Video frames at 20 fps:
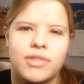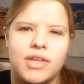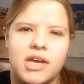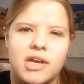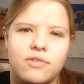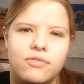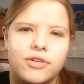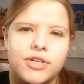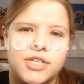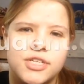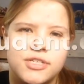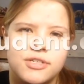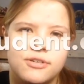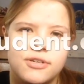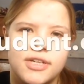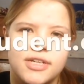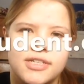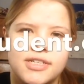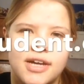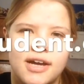
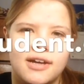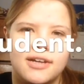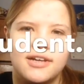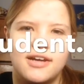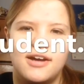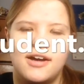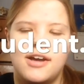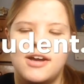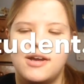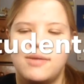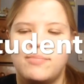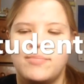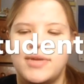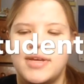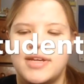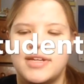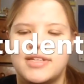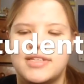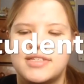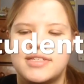Everystudent.com.
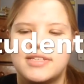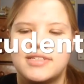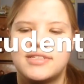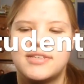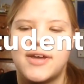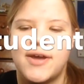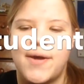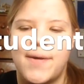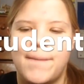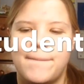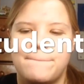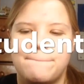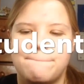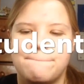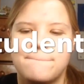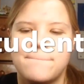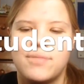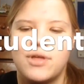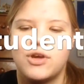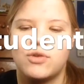It's
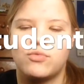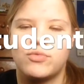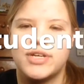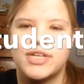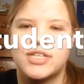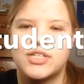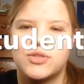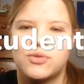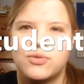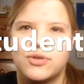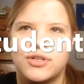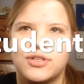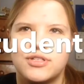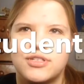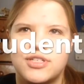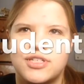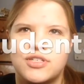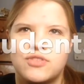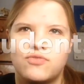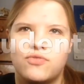a
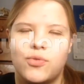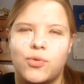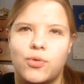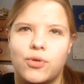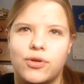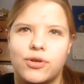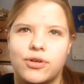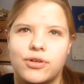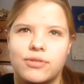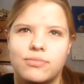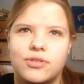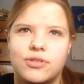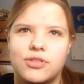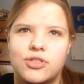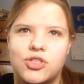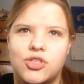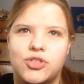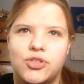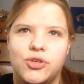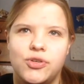resource for
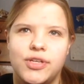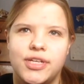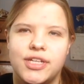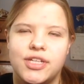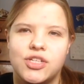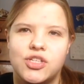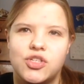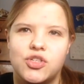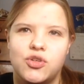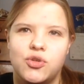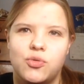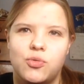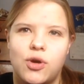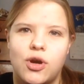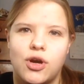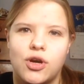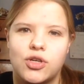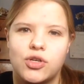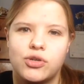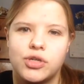students who
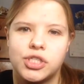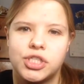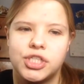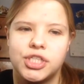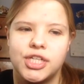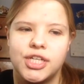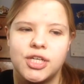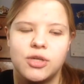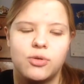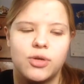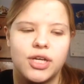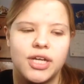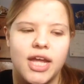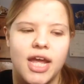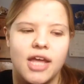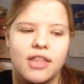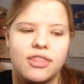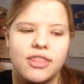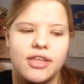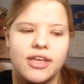are Christian or
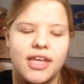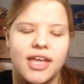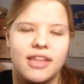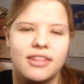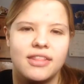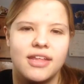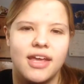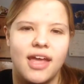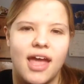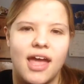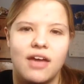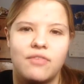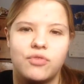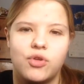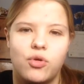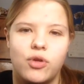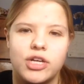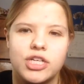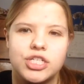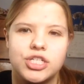Catholic, and they have
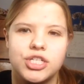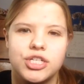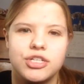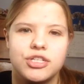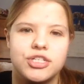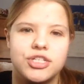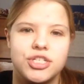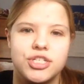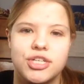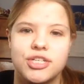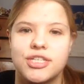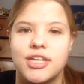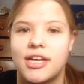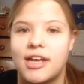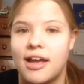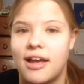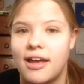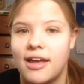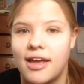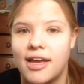questions just
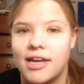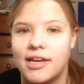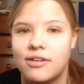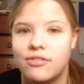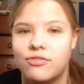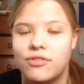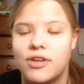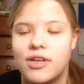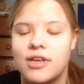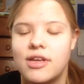like I have,